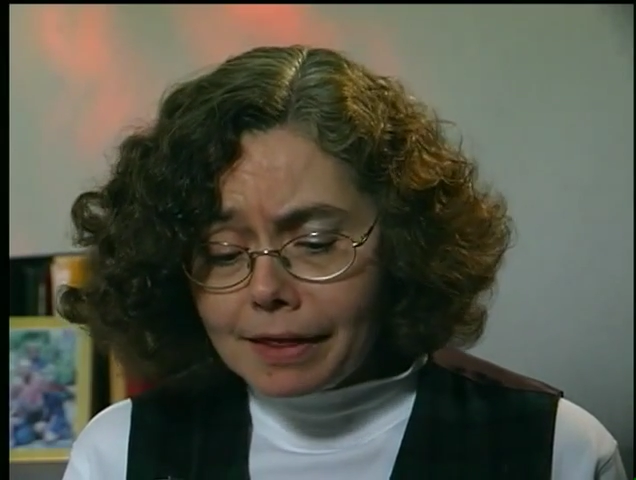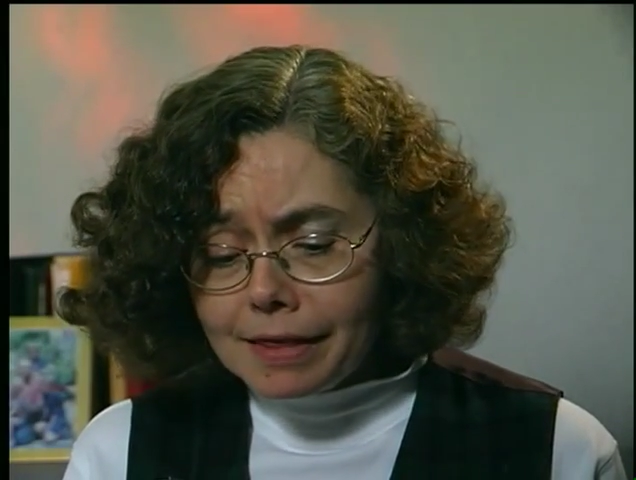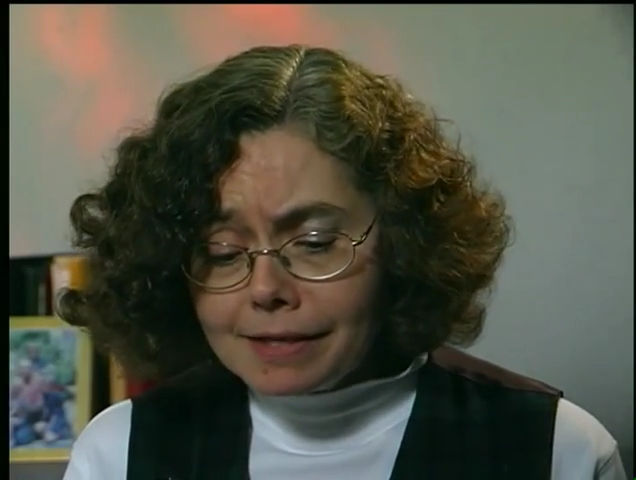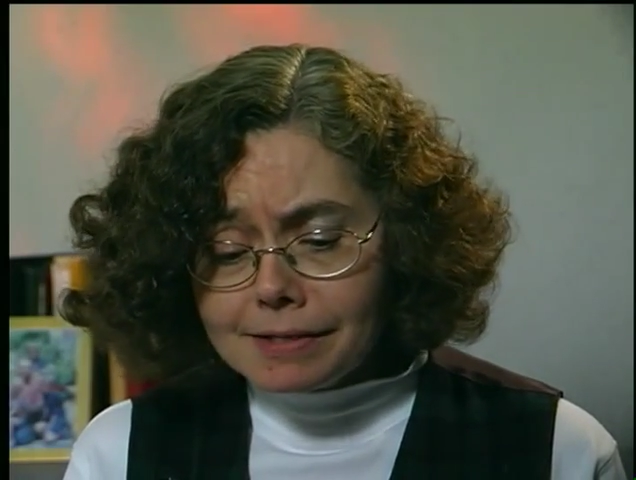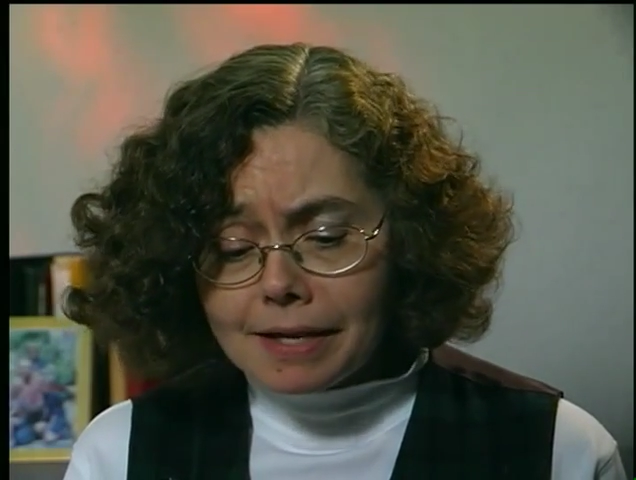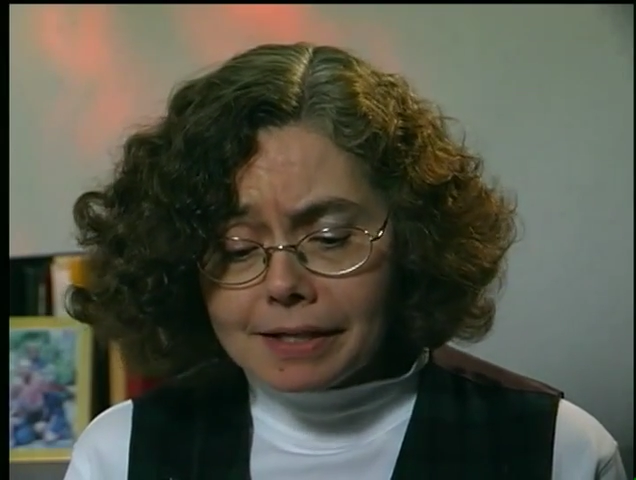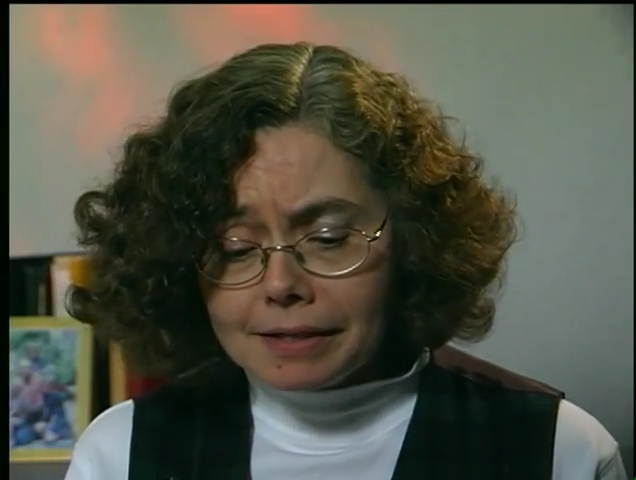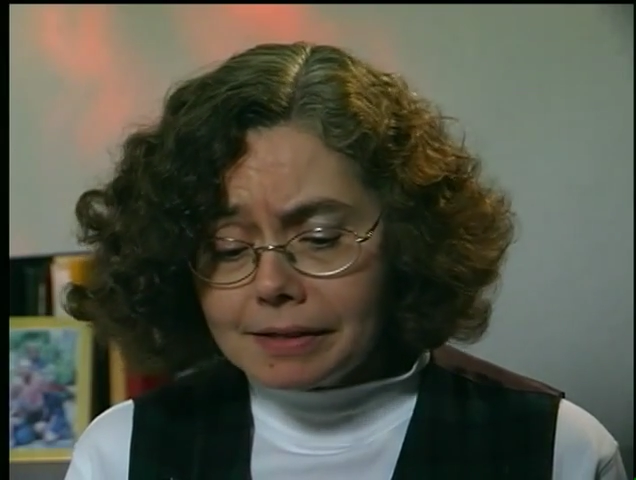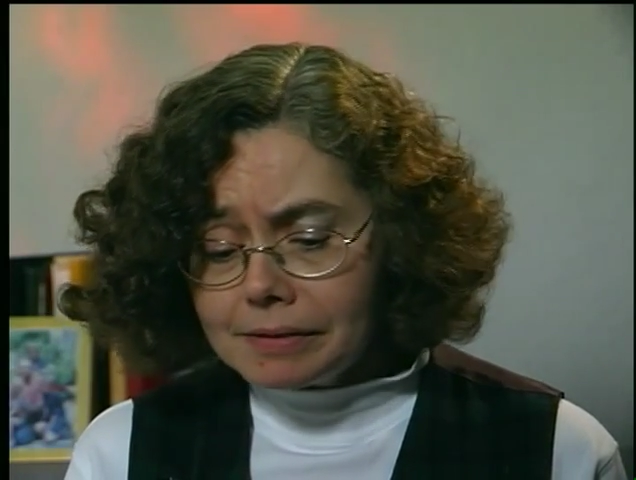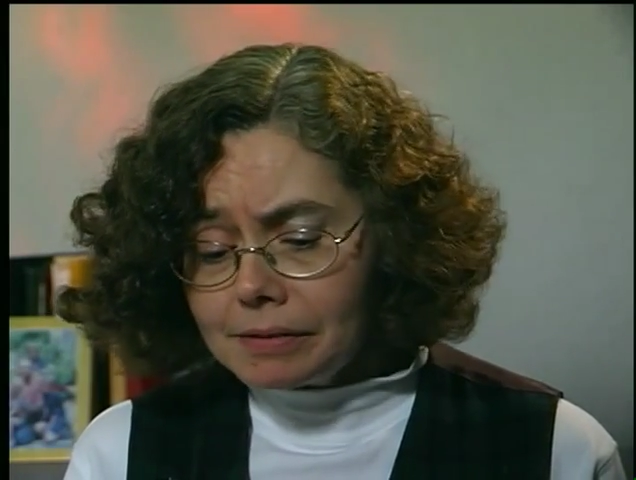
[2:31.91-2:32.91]
things
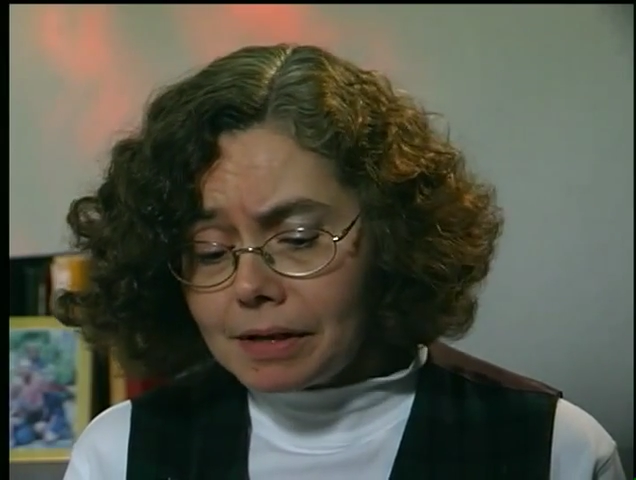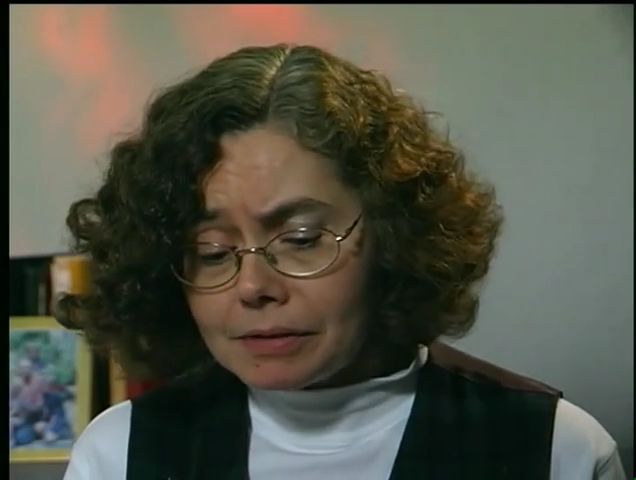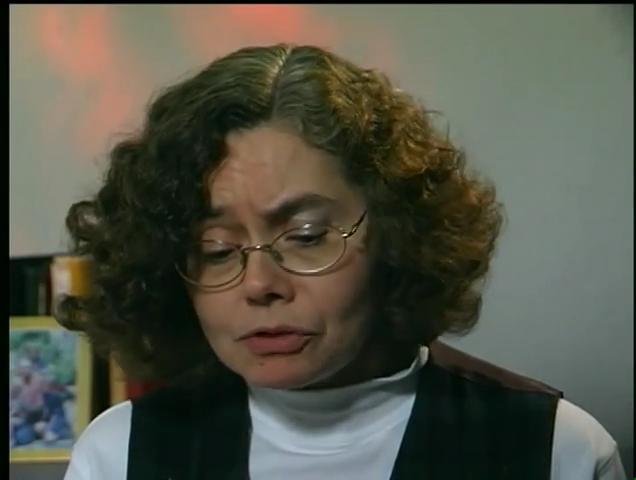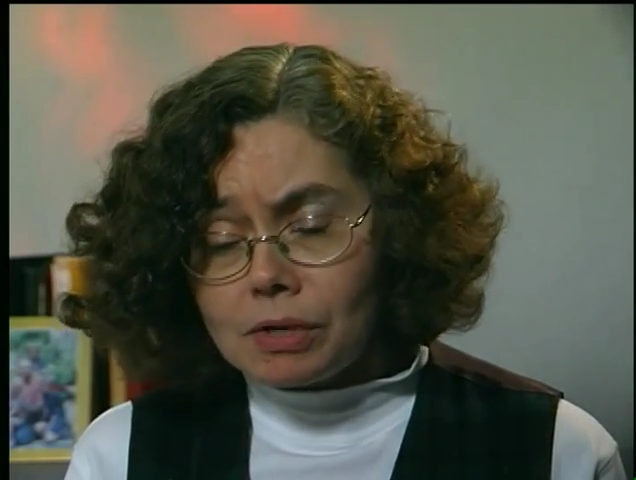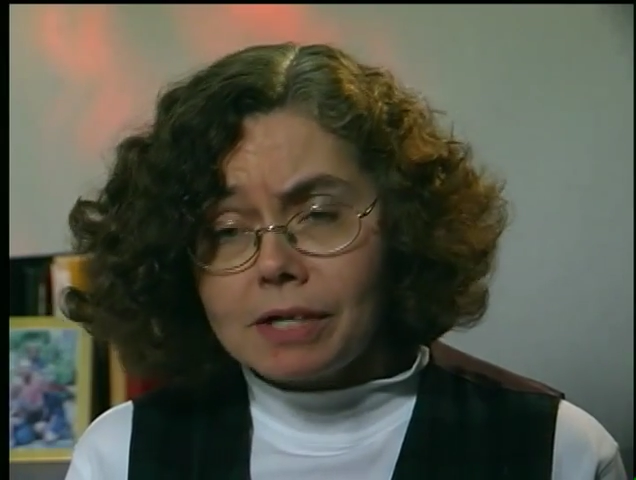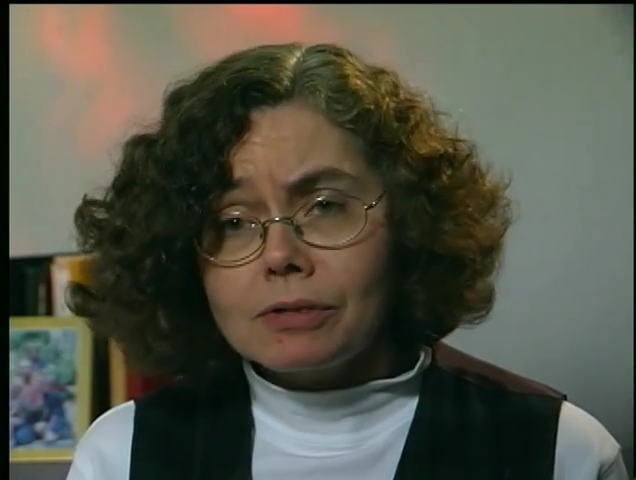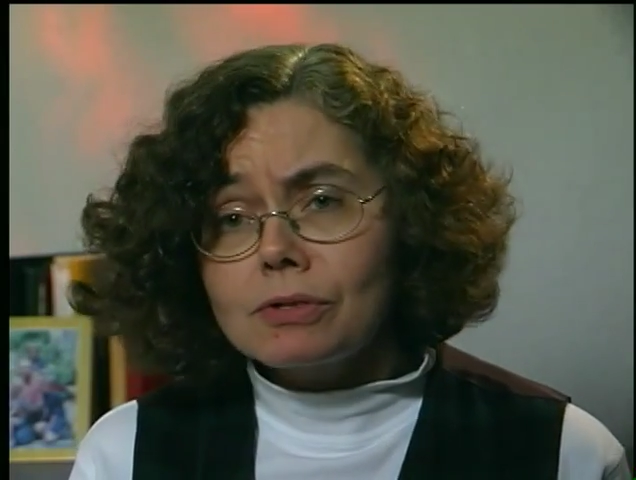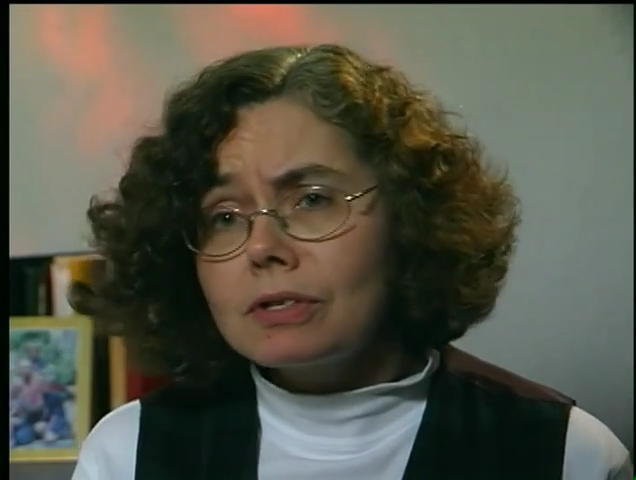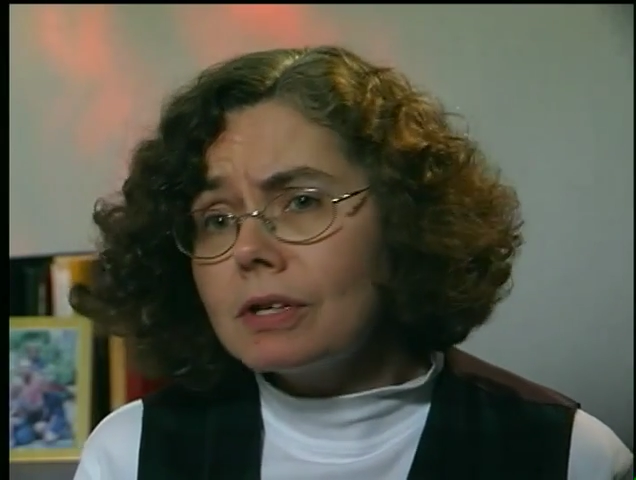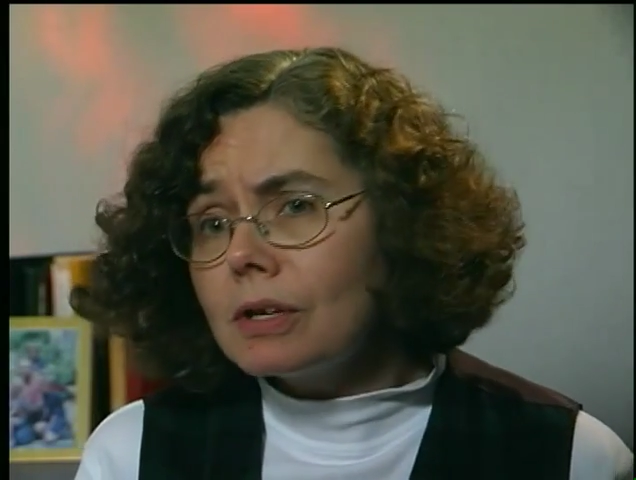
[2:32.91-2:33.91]
like uh, tracheal
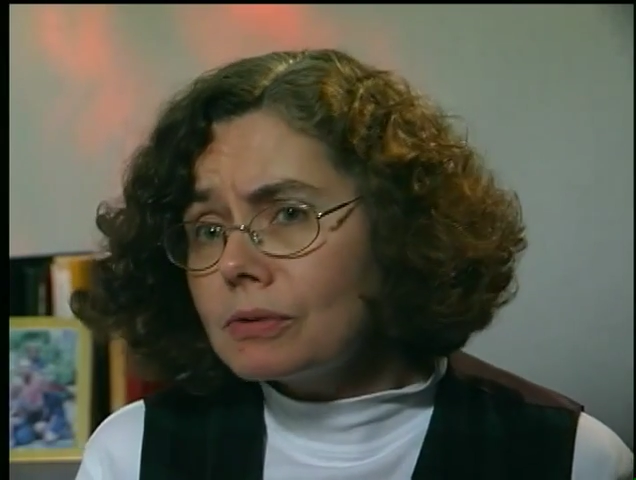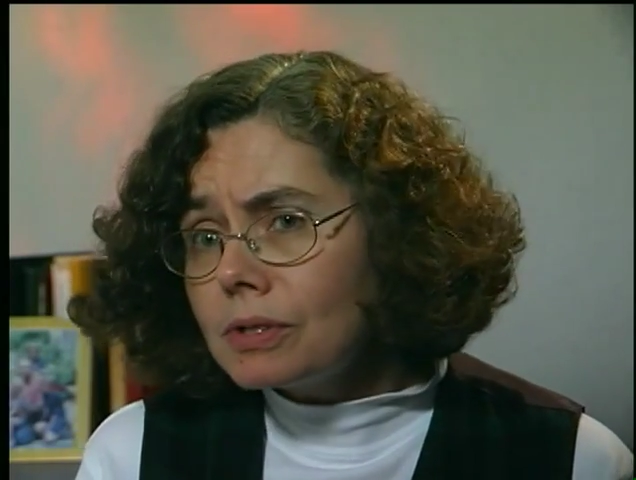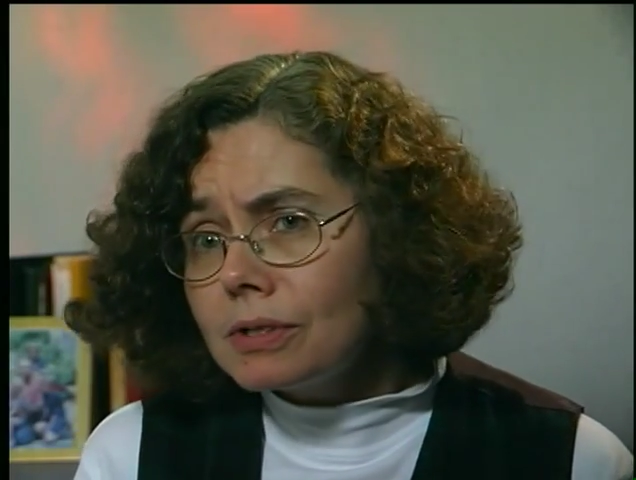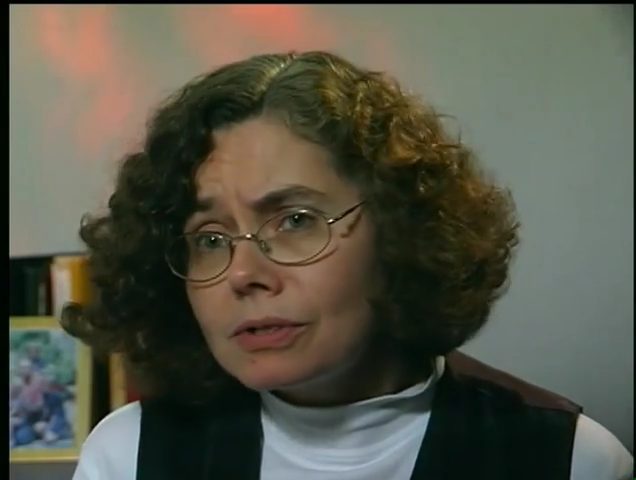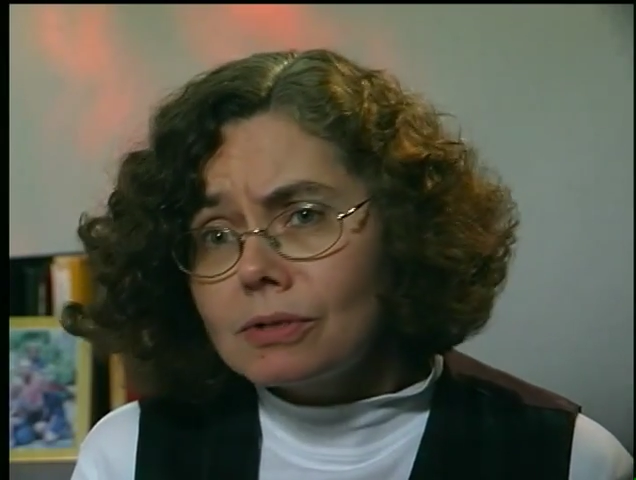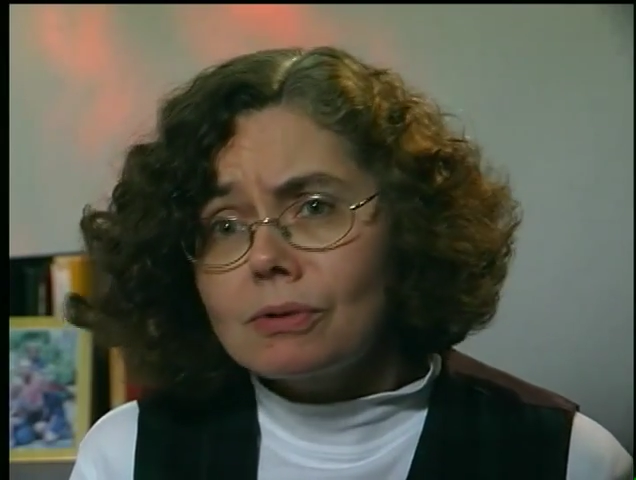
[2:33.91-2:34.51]
stenosis